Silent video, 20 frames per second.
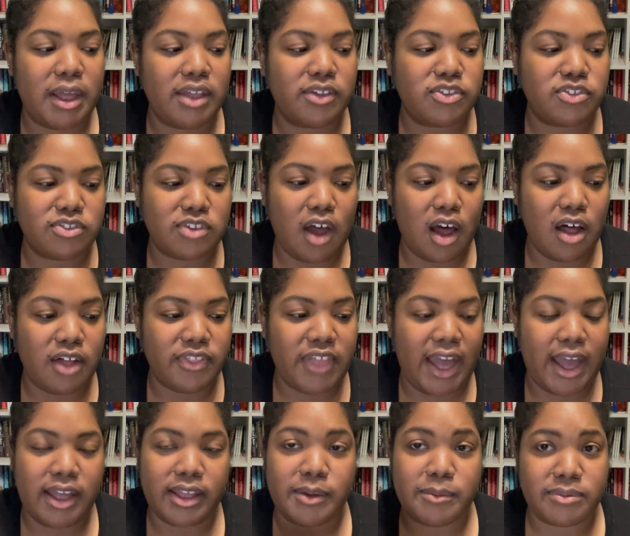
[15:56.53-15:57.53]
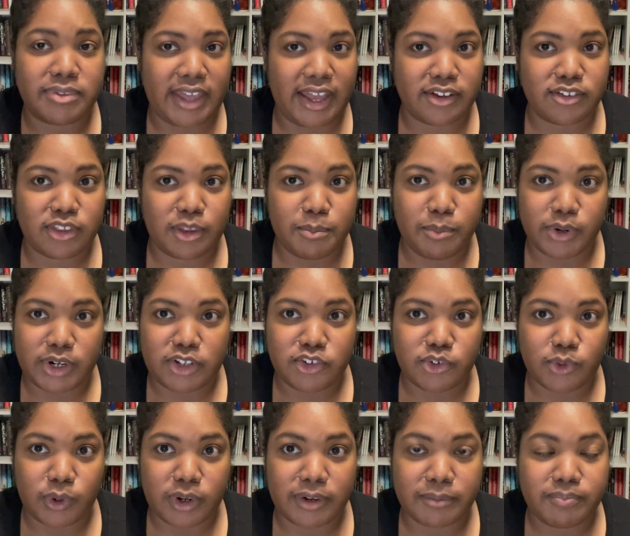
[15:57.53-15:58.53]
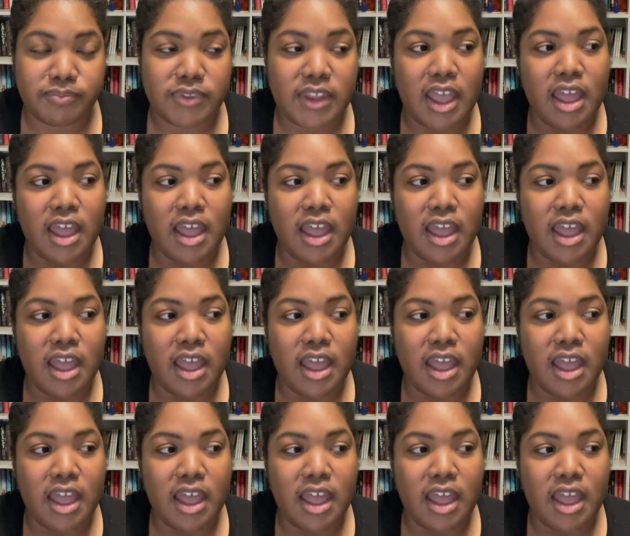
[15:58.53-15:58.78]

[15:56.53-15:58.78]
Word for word: saw that it was actually pretty short,